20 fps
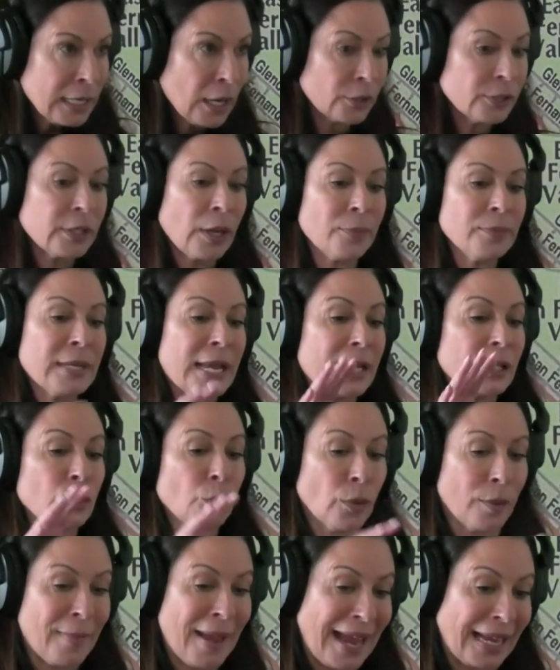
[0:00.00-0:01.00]
Now, some
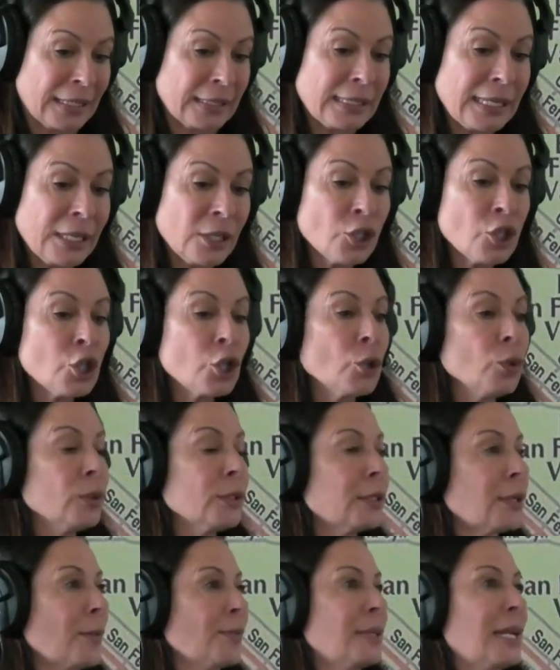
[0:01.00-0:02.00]
days were magazine
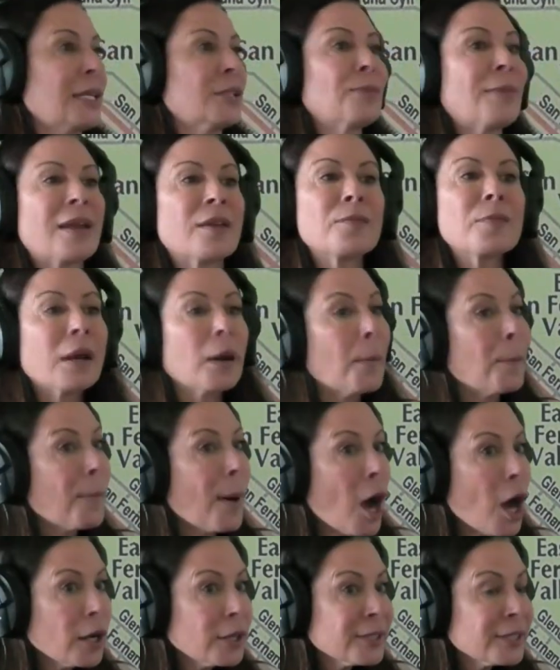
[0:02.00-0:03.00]
shoots. Some days may have been a
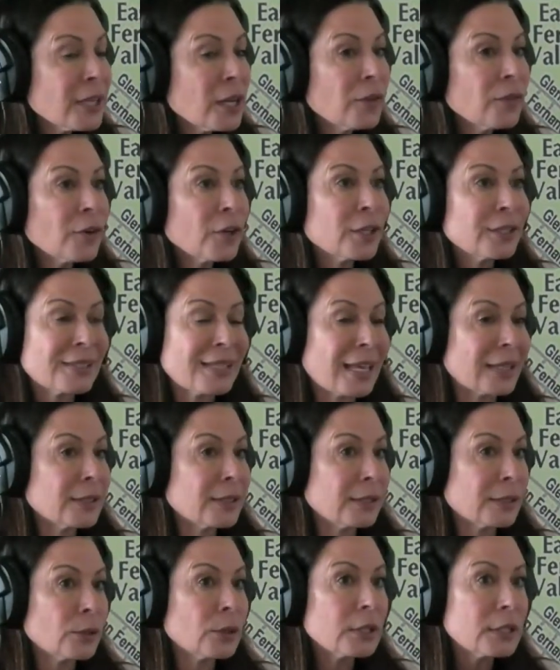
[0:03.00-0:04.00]
box cover, because
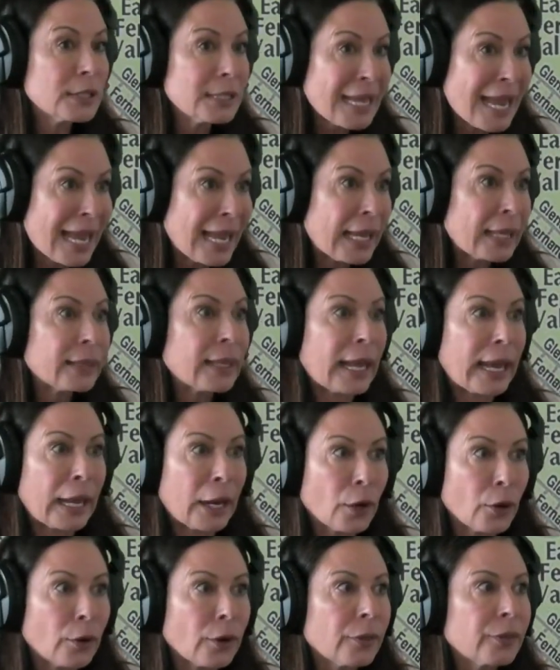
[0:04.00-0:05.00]
that's the day, the
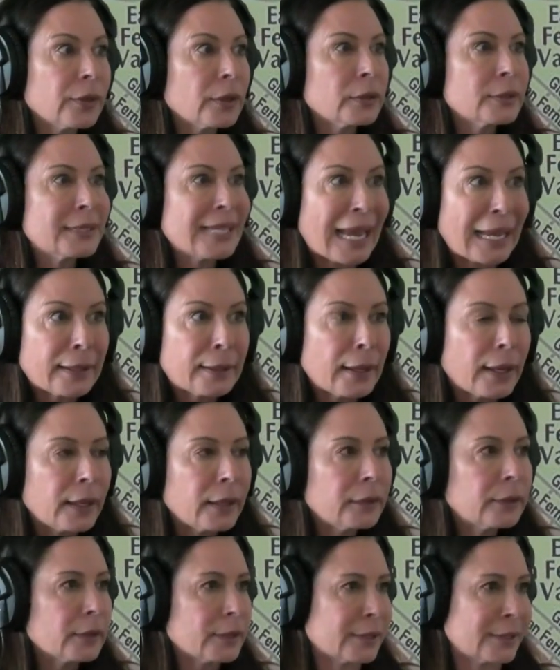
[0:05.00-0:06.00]
era, the
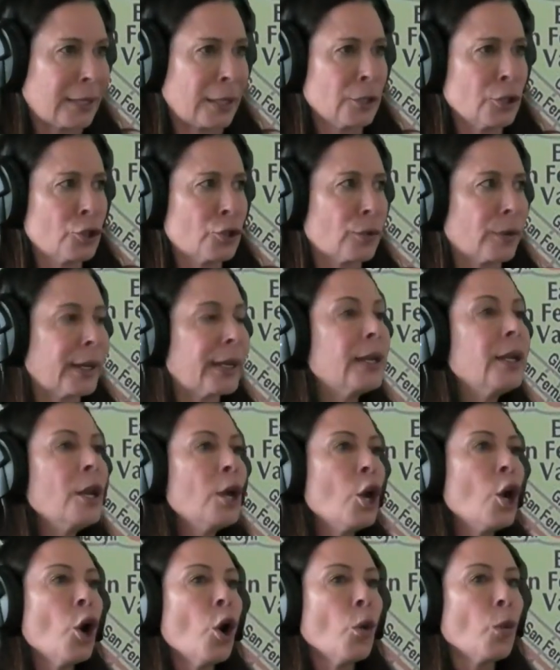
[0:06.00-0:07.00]
decade, the century,
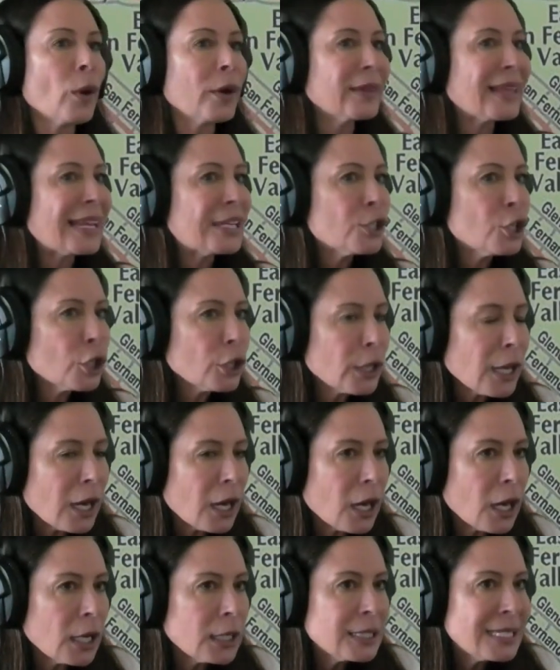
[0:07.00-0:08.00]
where they took
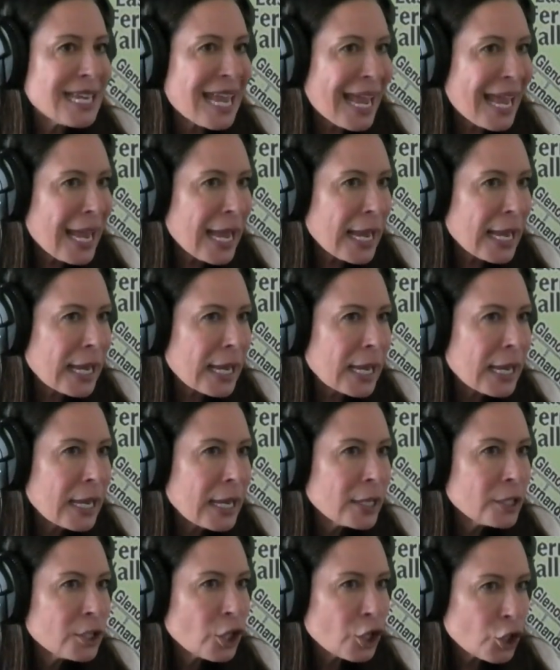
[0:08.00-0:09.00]
a day
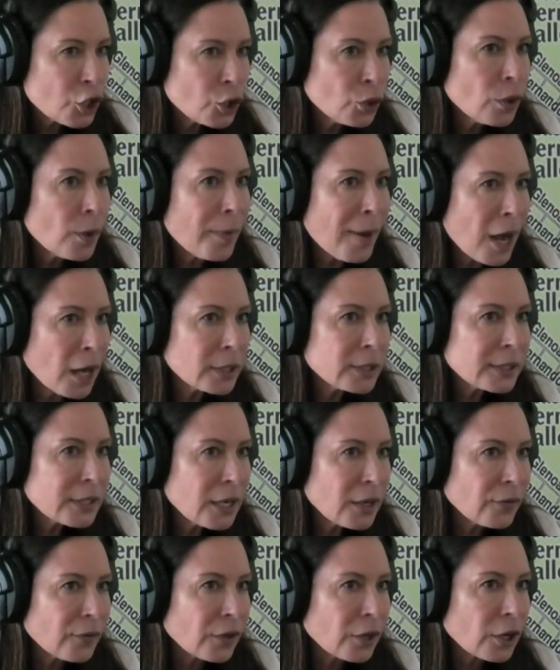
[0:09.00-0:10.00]
to shoot a box
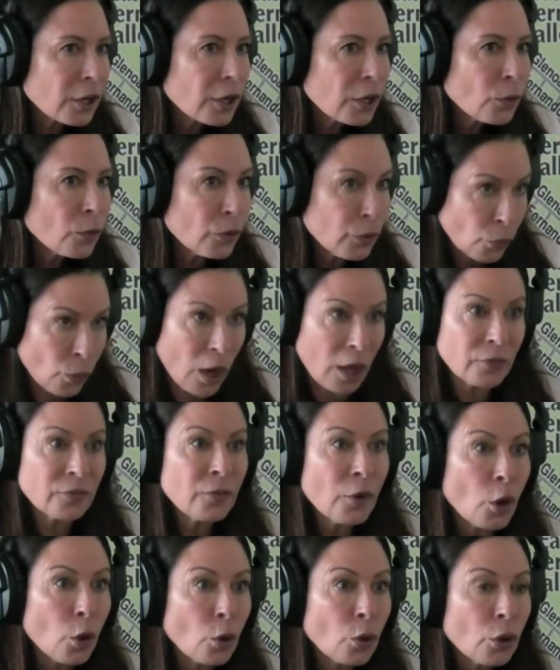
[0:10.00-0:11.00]
cover. Yeah. With
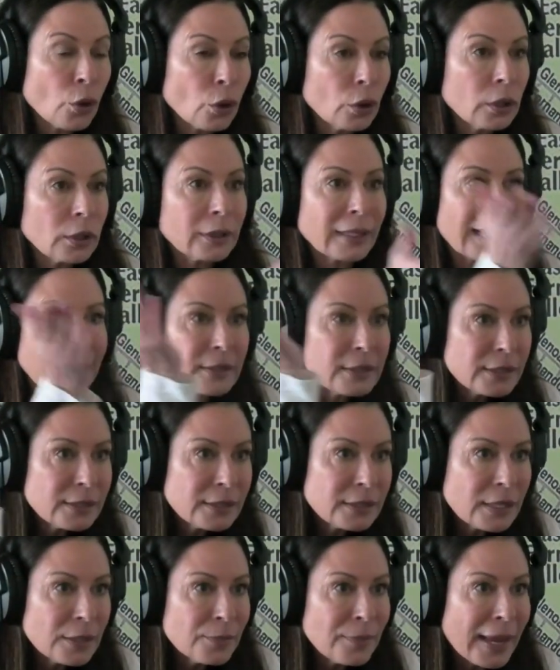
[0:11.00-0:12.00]
Ron Vogel,
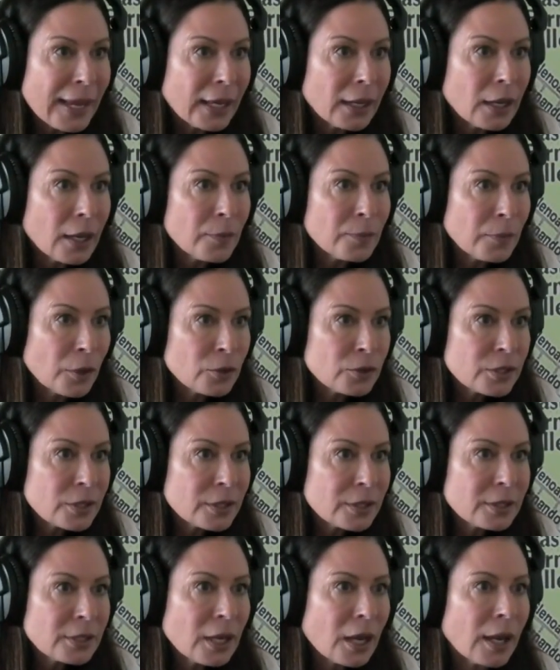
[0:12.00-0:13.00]
Alexis did makeup most
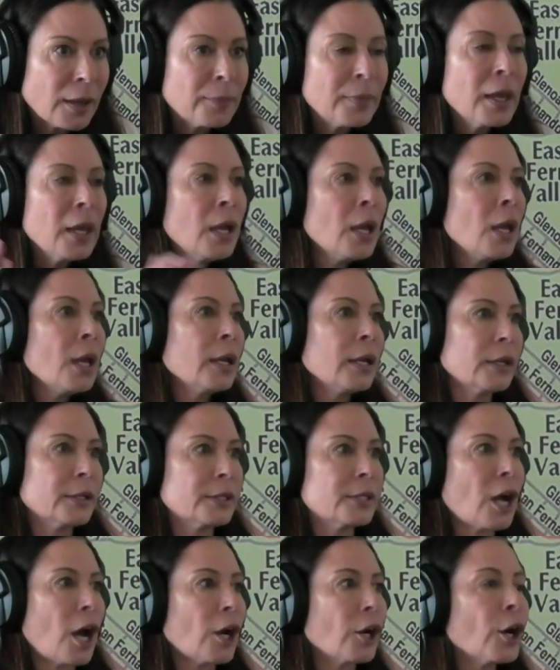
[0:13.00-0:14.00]
of the time,
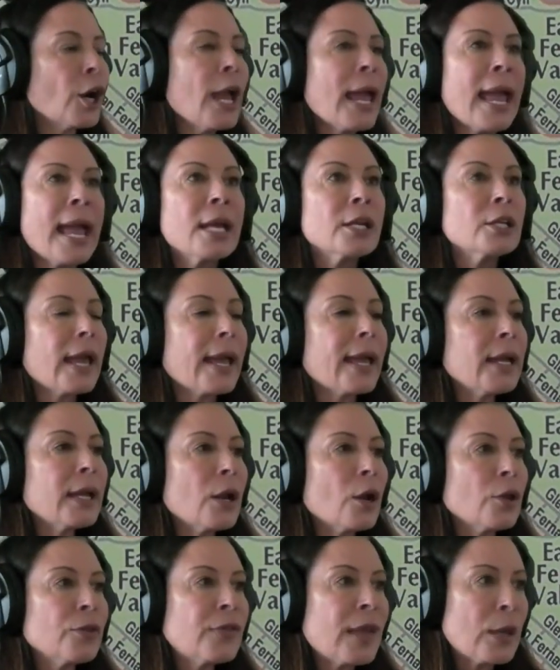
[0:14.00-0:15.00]
his daughter.
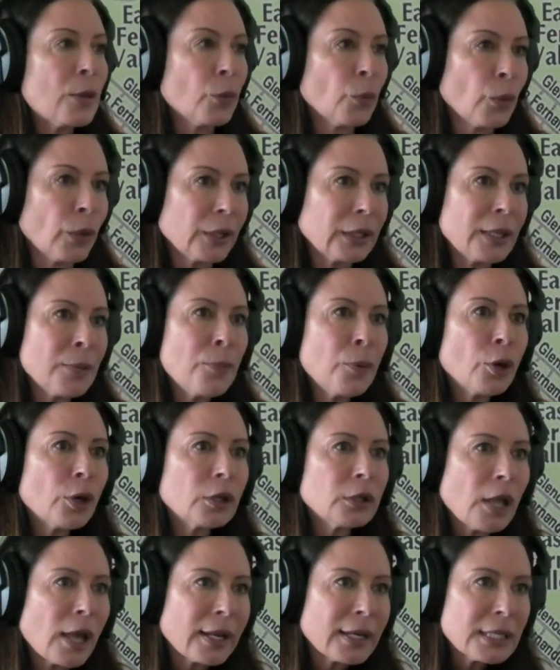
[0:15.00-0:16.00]
And they really put a
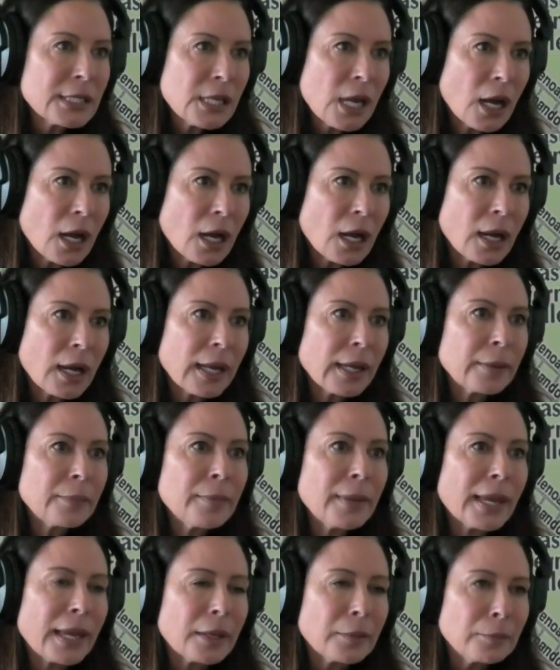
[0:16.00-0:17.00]
lot of
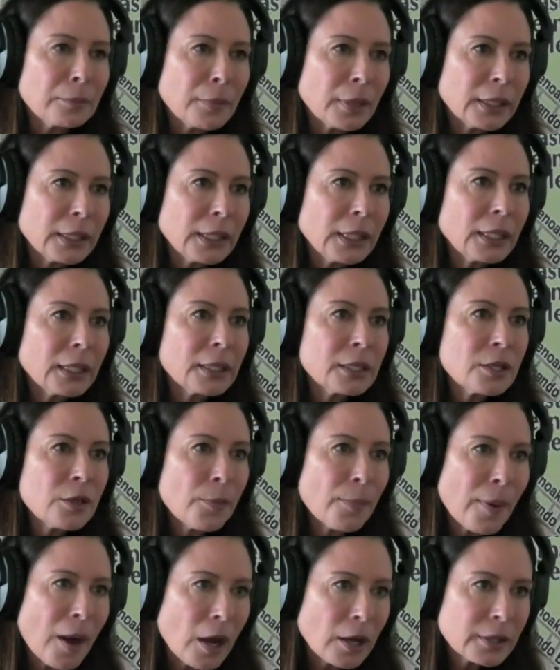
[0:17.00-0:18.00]
time and money into
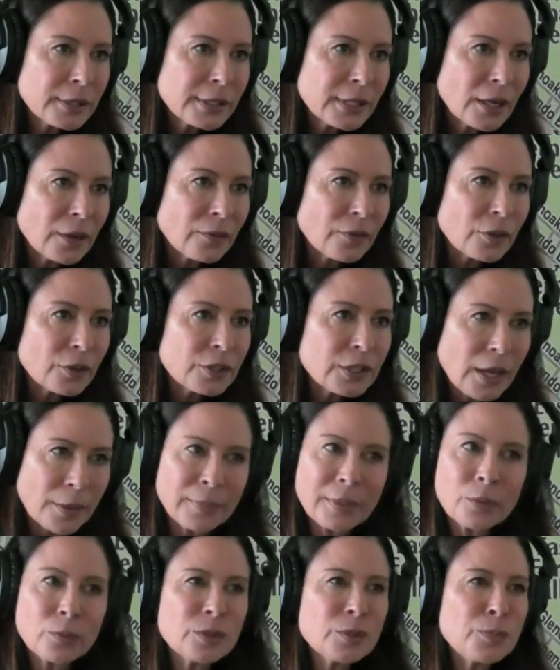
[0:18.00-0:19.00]
the box covers. I
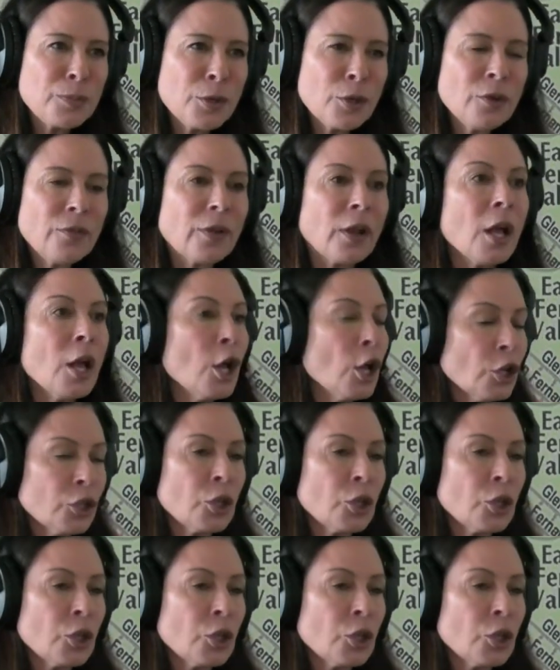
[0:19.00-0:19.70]
mean, it was beautiful.